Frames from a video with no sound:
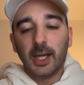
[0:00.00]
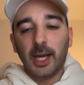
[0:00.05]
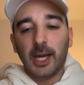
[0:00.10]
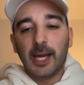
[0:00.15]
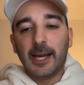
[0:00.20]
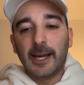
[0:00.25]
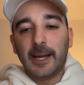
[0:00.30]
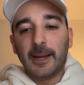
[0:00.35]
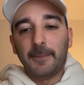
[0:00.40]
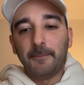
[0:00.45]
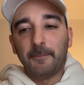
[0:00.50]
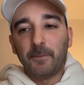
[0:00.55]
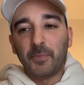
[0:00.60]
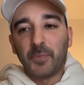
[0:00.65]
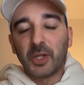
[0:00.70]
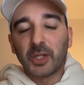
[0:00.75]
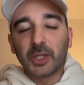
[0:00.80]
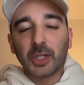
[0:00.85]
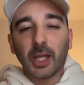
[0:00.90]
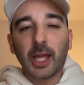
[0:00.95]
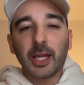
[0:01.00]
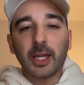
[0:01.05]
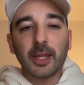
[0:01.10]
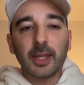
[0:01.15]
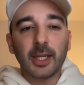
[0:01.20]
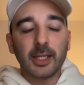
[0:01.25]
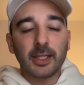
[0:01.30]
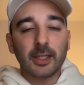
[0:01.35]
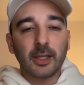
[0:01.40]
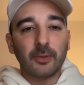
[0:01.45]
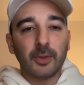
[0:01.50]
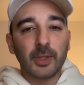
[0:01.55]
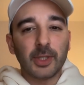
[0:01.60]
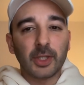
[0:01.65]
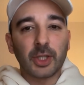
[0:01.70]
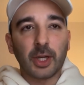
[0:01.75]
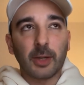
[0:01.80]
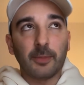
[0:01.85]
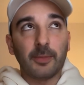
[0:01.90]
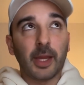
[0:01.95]
There's a lot of things on
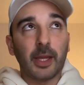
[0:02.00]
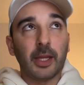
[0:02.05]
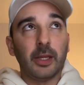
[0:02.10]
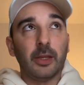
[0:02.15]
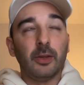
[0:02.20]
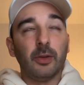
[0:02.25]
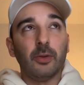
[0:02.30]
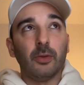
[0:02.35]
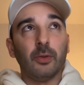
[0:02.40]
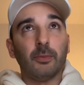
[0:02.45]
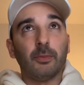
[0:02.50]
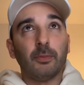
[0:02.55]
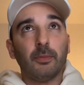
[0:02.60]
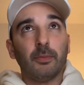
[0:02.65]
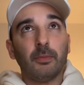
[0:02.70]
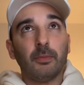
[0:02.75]
Research Hub that you